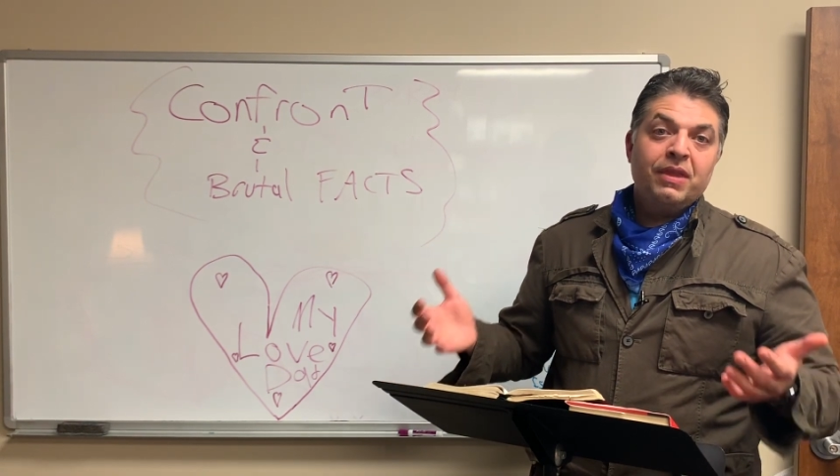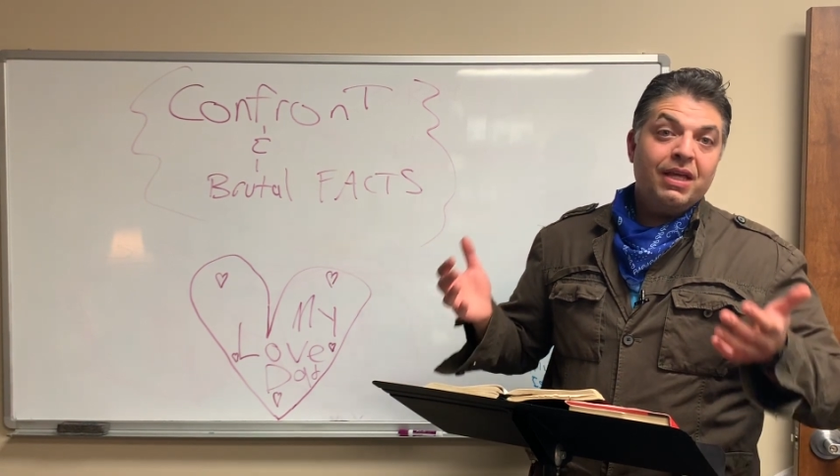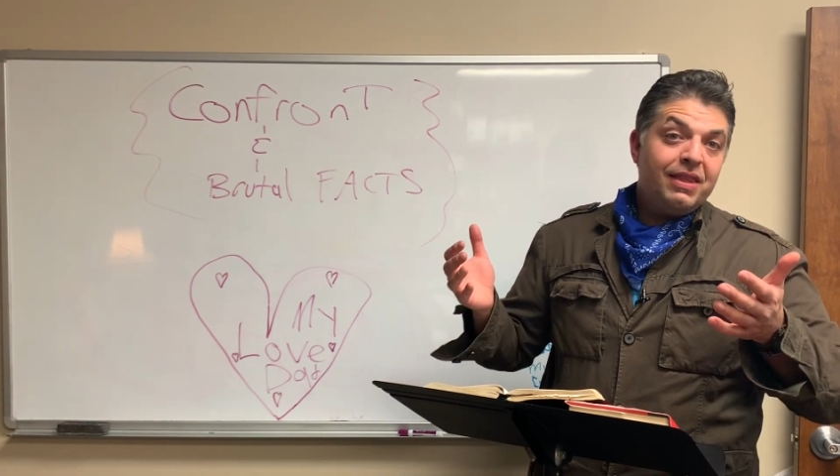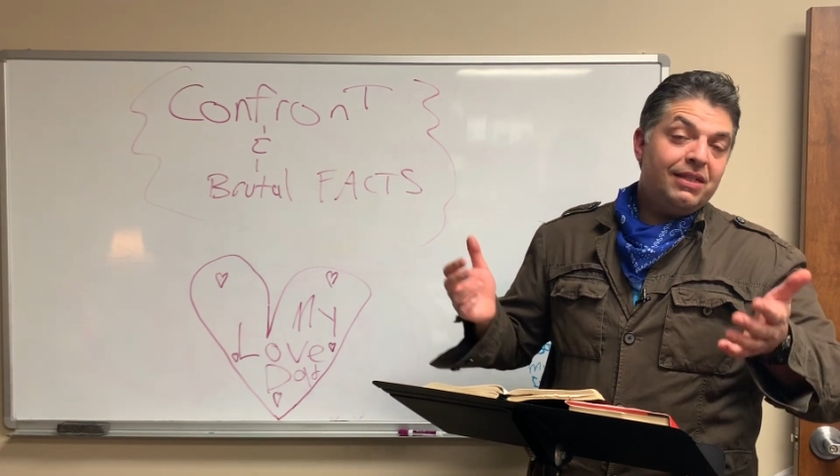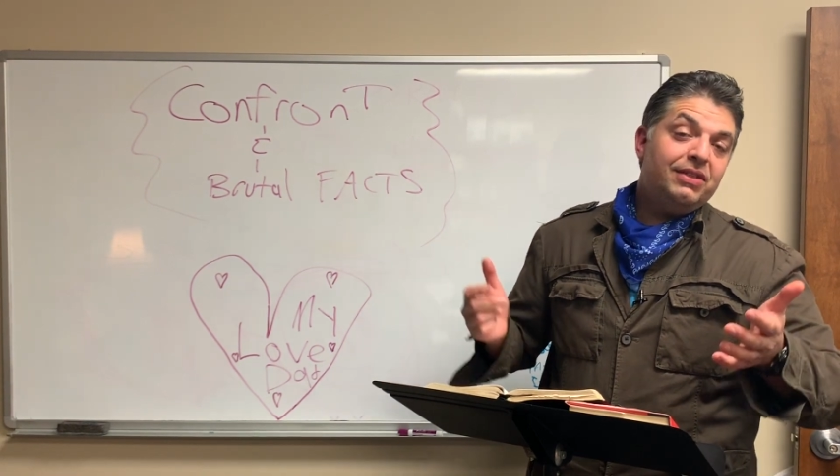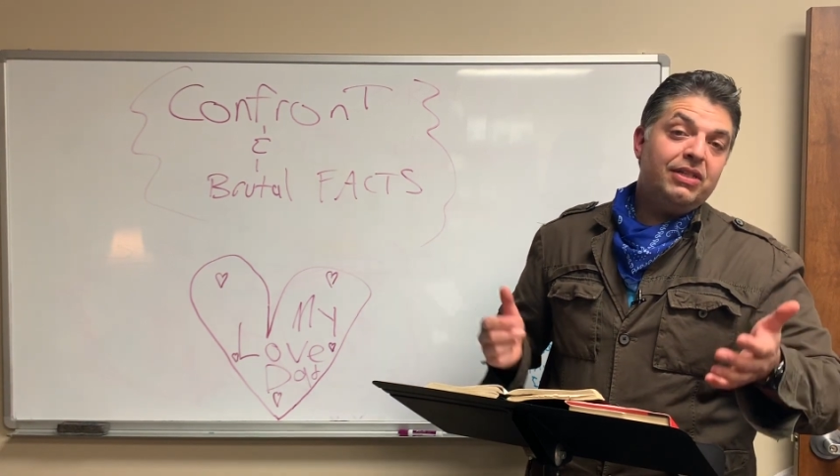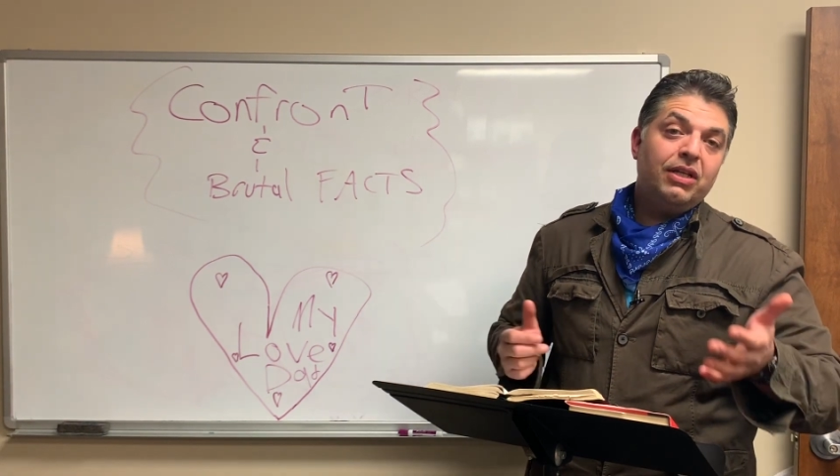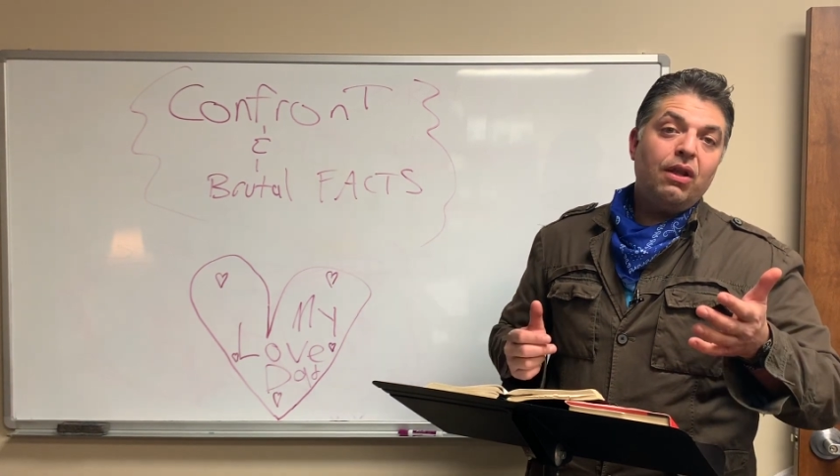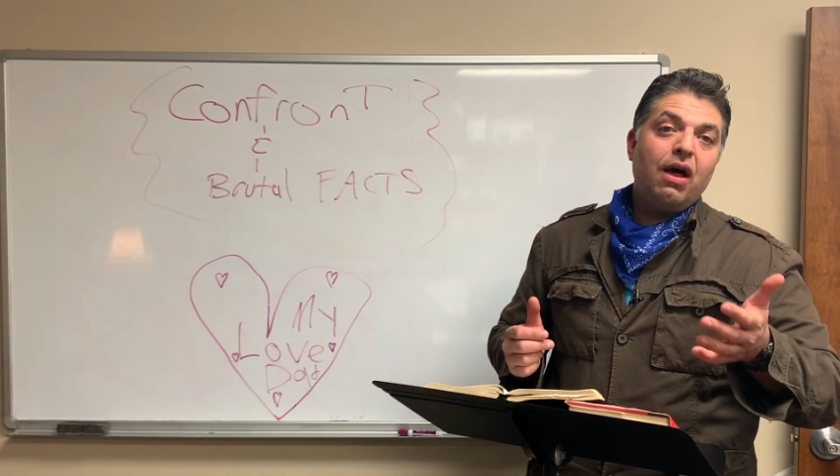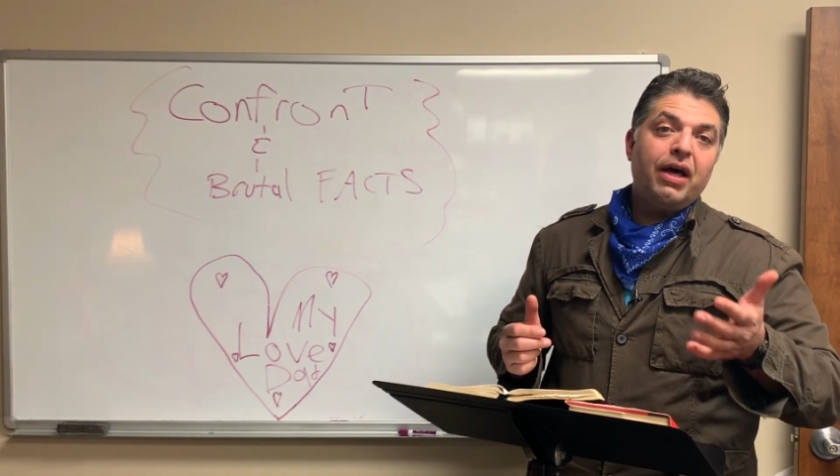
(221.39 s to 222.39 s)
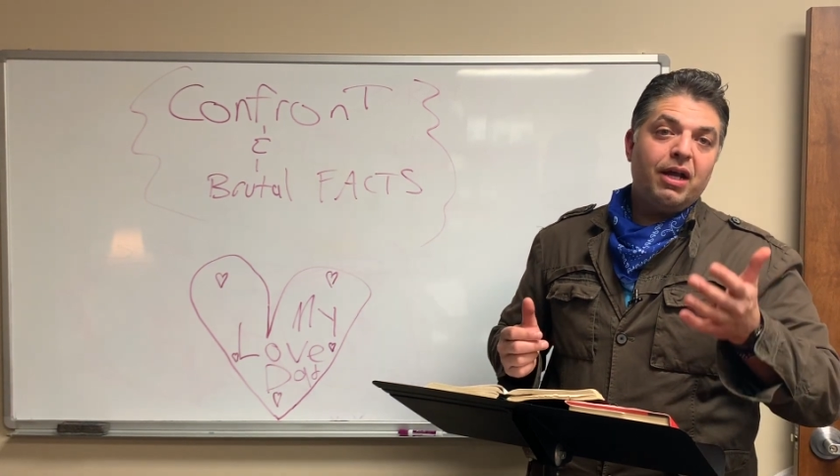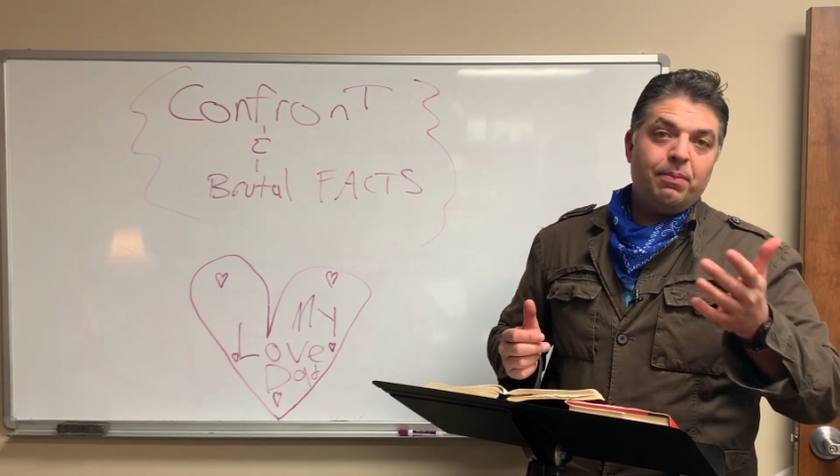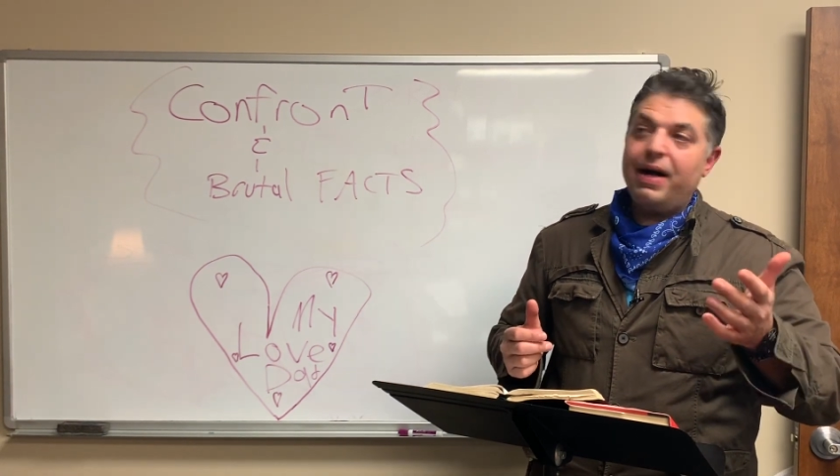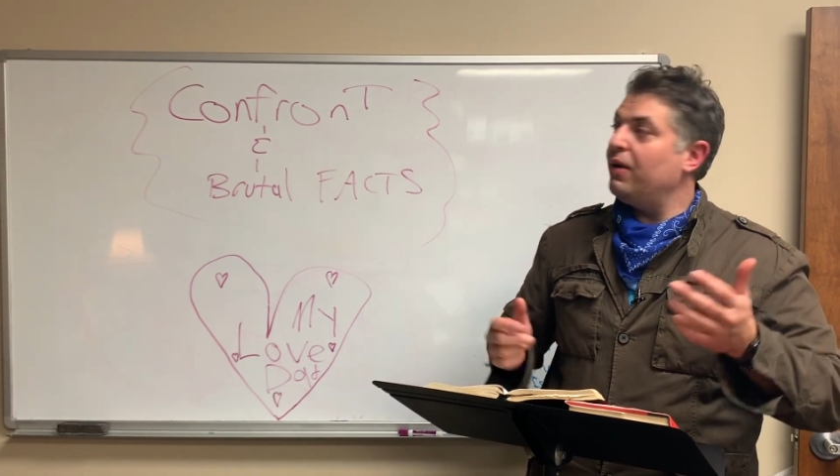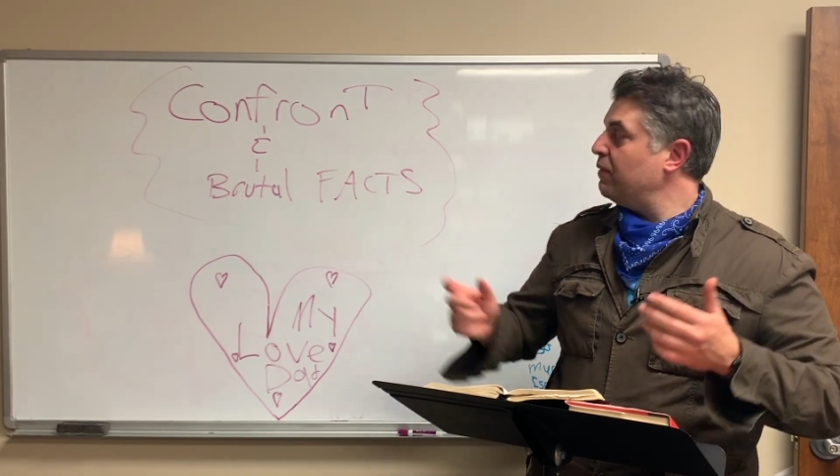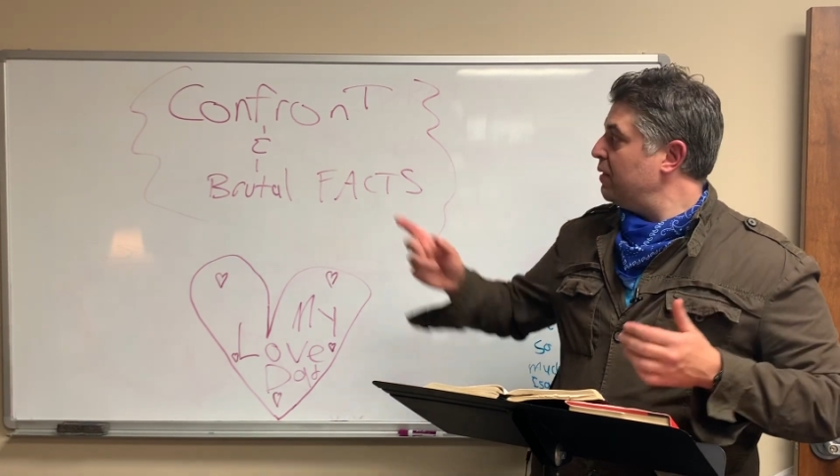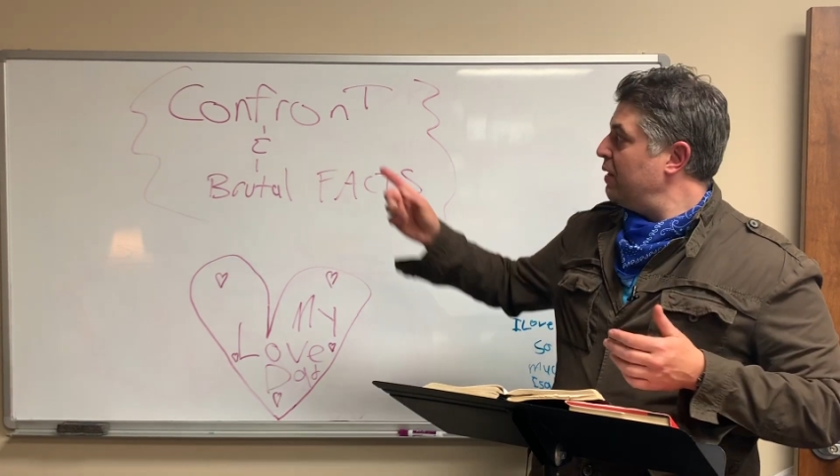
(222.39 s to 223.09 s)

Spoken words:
That says a lot about